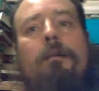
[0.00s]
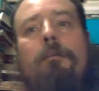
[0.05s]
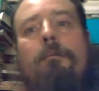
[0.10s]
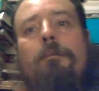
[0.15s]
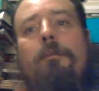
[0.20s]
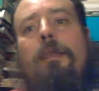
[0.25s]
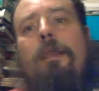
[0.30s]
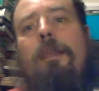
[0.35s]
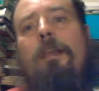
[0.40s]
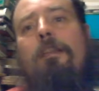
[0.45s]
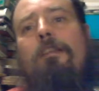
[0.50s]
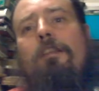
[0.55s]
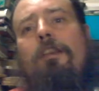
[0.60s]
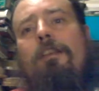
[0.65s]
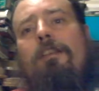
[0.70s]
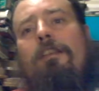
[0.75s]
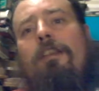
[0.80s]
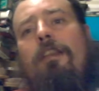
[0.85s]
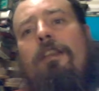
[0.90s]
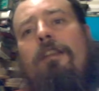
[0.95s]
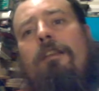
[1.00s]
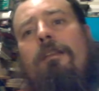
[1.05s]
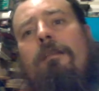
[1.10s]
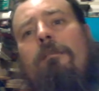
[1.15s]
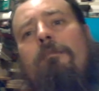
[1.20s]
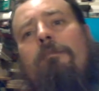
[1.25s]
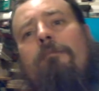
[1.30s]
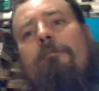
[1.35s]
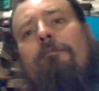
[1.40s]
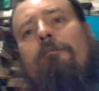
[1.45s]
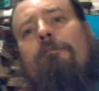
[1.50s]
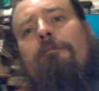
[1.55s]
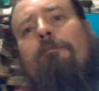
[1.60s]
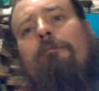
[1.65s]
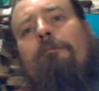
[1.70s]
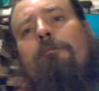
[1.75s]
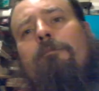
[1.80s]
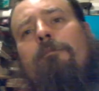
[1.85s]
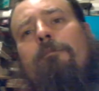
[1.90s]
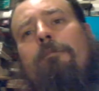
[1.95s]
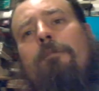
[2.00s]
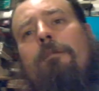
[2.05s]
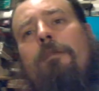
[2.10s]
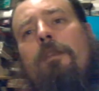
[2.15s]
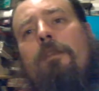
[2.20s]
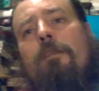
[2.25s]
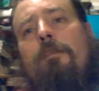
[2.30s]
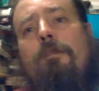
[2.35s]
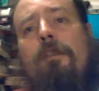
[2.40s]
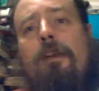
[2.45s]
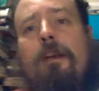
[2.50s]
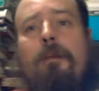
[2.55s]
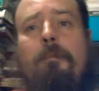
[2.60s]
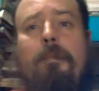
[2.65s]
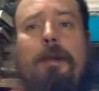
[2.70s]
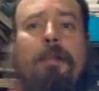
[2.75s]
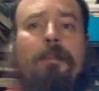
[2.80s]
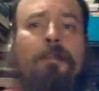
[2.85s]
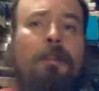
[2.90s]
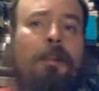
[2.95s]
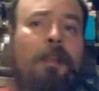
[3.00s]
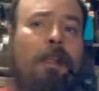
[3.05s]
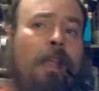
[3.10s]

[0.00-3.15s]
Yeah, as I said, it's very pleasant.